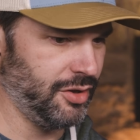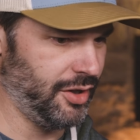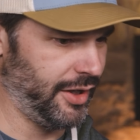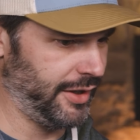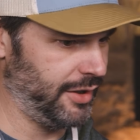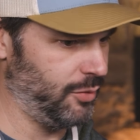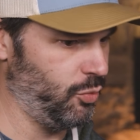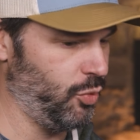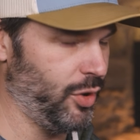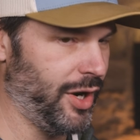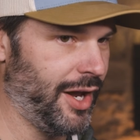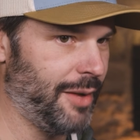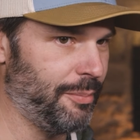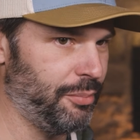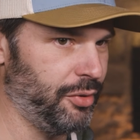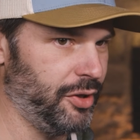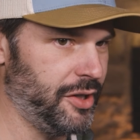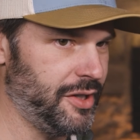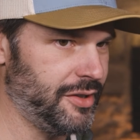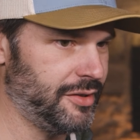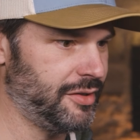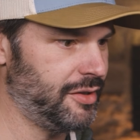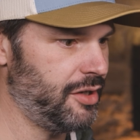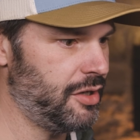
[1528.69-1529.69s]
like when I
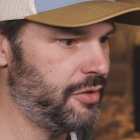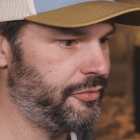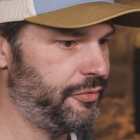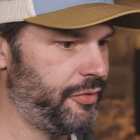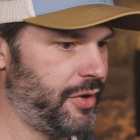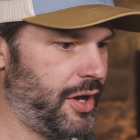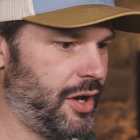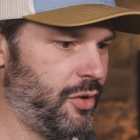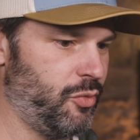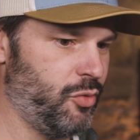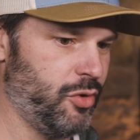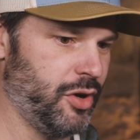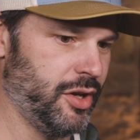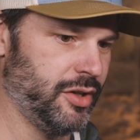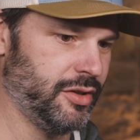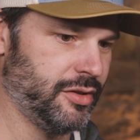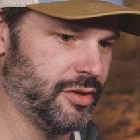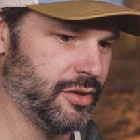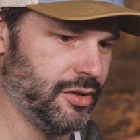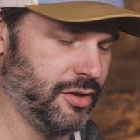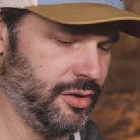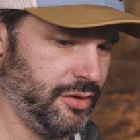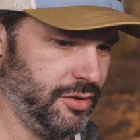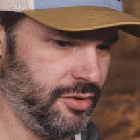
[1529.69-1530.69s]
blend stuff, I want
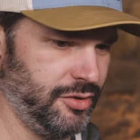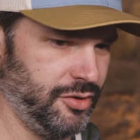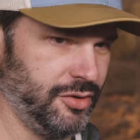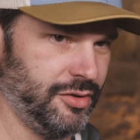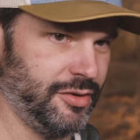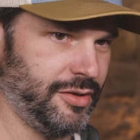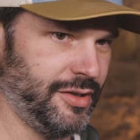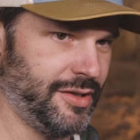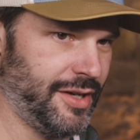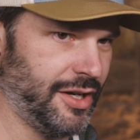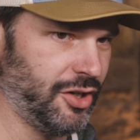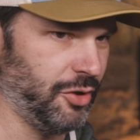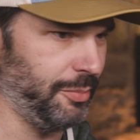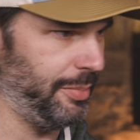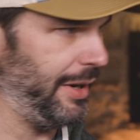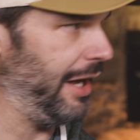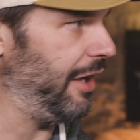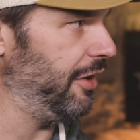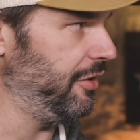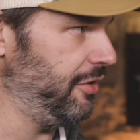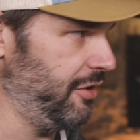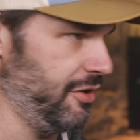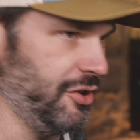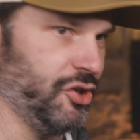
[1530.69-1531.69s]
to take your
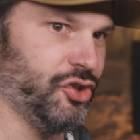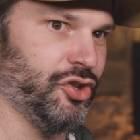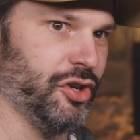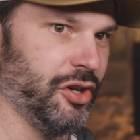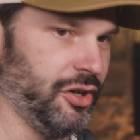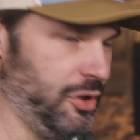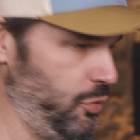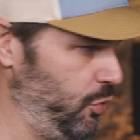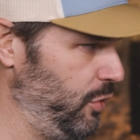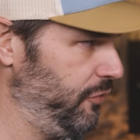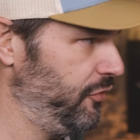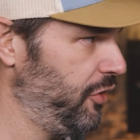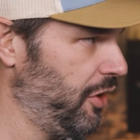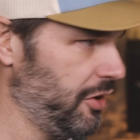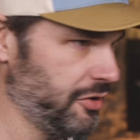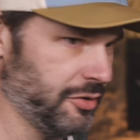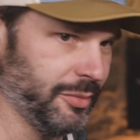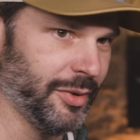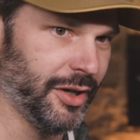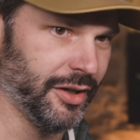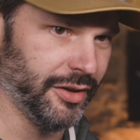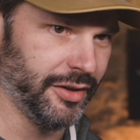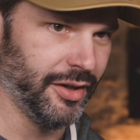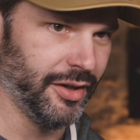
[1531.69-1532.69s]
palate on a journey. We've talked about